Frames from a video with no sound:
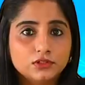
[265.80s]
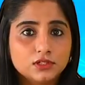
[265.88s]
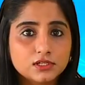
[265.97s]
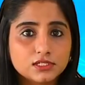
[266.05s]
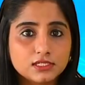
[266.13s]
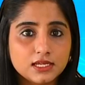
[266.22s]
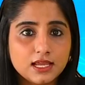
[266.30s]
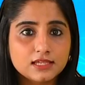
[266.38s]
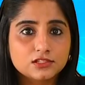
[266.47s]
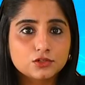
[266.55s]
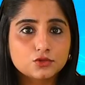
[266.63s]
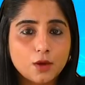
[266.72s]
Thursday as
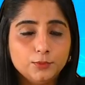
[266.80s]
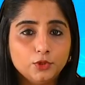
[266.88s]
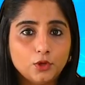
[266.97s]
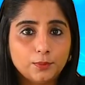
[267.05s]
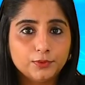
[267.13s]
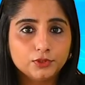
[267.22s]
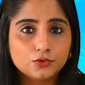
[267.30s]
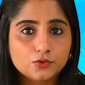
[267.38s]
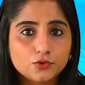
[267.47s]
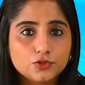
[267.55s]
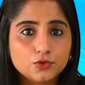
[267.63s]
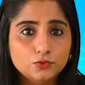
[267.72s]
the top European
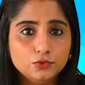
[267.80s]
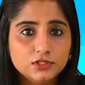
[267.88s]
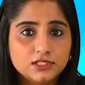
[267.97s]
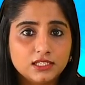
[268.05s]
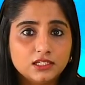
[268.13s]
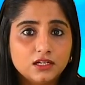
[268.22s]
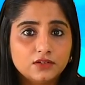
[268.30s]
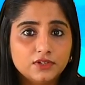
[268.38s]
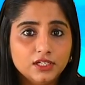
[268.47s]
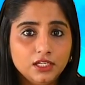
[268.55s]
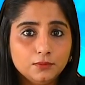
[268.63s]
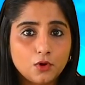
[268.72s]
court ruled that the
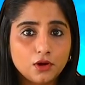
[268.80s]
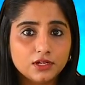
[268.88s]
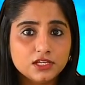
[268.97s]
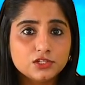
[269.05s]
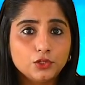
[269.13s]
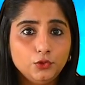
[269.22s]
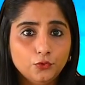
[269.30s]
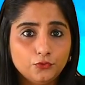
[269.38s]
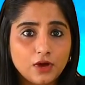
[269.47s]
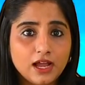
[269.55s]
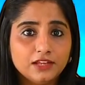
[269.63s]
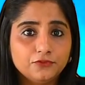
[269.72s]
governing bodies
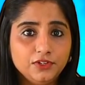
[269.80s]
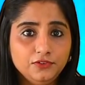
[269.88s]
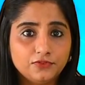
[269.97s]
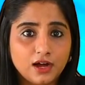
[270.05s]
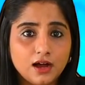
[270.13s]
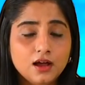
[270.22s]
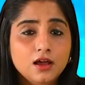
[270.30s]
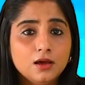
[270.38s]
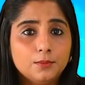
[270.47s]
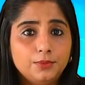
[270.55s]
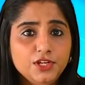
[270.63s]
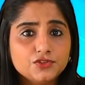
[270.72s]
UEFA and FIFA
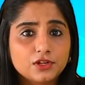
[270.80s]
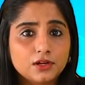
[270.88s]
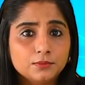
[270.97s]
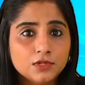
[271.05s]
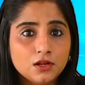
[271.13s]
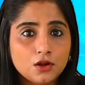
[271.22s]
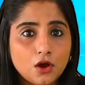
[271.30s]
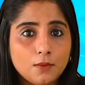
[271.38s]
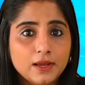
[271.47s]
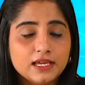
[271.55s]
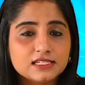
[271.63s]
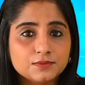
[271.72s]
breached criminal law
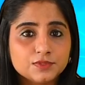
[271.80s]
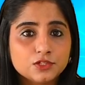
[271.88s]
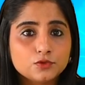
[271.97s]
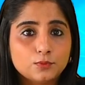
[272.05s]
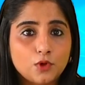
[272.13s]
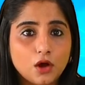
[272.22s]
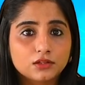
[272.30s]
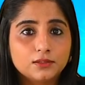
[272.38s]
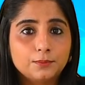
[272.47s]
by attempting to block the